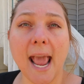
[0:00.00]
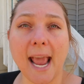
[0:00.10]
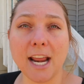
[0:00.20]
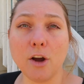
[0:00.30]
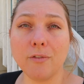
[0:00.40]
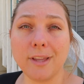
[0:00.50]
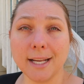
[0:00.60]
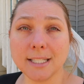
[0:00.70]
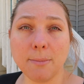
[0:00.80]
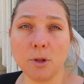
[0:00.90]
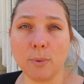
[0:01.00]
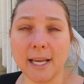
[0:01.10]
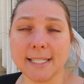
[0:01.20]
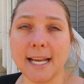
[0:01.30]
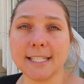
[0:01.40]
and over the next couple of
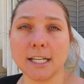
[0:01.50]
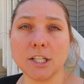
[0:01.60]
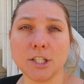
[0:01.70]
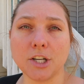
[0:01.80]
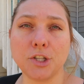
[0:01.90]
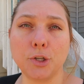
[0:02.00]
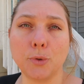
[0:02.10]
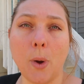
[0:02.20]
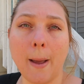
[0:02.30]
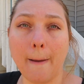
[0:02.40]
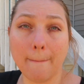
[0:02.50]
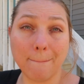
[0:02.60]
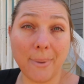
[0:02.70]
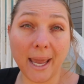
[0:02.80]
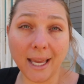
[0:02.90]
weeks it's going to start to
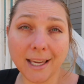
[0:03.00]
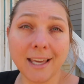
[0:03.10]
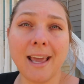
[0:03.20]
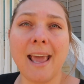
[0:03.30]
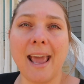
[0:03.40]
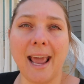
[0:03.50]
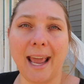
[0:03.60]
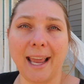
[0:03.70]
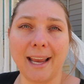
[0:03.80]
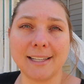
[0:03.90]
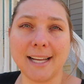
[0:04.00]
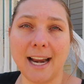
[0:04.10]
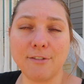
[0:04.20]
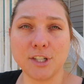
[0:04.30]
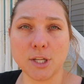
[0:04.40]
bake and
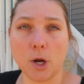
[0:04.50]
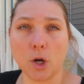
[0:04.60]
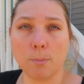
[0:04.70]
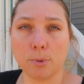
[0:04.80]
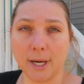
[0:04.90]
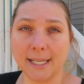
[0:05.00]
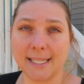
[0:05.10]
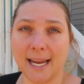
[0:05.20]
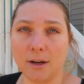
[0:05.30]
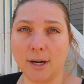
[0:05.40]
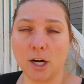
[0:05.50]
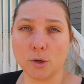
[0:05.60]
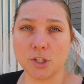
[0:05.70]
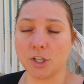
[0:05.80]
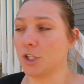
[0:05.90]
kind of just break down, and
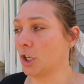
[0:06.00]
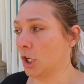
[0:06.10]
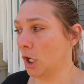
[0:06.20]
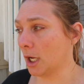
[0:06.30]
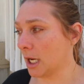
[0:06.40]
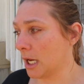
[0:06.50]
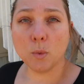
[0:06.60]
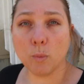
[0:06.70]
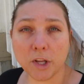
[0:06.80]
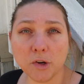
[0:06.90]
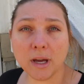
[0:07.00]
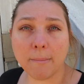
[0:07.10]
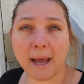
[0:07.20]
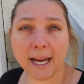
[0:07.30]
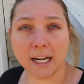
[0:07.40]
it'll start to cook. When you
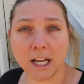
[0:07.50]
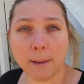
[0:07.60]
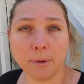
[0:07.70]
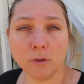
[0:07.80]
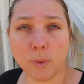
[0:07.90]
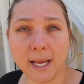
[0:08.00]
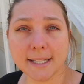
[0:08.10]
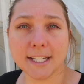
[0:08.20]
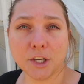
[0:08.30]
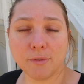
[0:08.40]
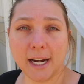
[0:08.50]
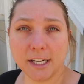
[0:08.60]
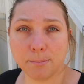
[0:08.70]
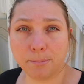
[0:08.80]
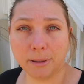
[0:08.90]
come back in a couple of weeks and you're ready
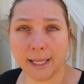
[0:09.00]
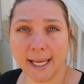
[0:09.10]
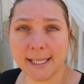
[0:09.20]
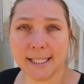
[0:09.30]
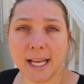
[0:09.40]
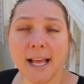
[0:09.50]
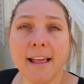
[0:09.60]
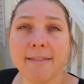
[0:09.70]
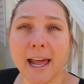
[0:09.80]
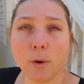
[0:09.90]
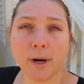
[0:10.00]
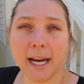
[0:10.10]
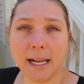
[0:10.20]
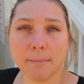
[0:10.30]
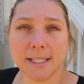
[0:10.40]
to plant, that
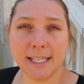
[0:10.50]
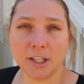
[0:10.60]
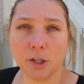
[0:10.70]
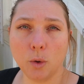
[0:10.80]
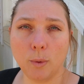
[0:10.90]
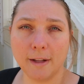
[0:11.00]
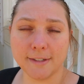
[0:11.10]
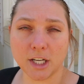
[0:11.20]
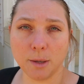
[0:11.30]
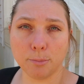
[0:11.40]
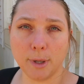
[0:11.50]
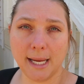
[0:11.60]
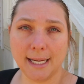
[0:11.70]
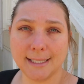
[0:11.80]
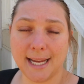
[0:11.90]
organic material will have started
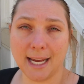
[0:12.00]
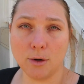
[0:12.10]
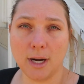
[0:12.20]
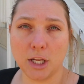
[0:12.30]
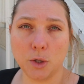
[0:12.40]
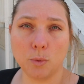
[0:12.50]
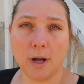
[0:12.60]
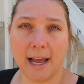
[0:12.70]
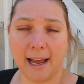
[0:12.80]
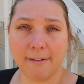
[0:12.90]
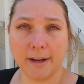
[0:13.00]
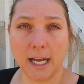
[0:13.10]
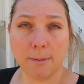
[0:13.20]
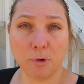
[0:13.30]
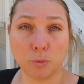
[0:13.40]
breaking down and you will have
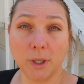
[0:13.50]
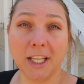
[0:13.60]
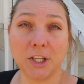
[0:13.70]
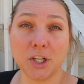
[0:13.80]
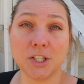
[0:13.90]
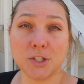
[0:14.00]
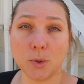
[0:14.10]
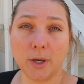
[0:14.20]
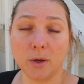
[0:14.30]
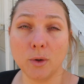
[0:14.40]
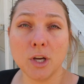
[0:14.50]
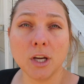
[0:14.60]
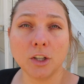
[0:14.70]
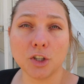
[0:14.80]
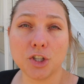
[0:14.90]
really good soil.
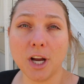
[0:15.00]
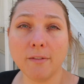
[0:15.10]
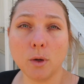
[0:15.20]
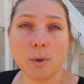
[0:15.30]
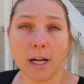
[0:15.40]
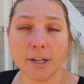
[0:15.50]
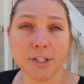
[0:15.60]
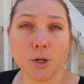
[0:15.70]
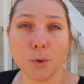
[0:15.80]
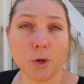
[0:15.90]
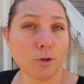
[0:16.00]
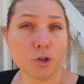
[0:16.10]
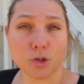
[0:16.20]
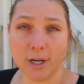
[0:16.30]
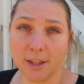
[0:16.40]
Your shovel will also go
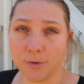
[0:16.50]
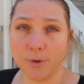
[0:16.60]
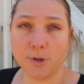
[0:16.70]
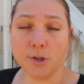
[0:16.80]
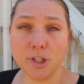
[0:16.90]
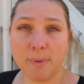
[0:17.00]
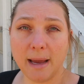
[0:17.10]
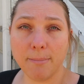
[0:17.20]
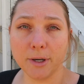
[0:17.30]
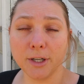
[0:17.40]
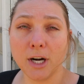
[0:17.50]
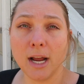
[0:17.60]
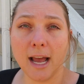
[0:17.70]
straight through the newspaper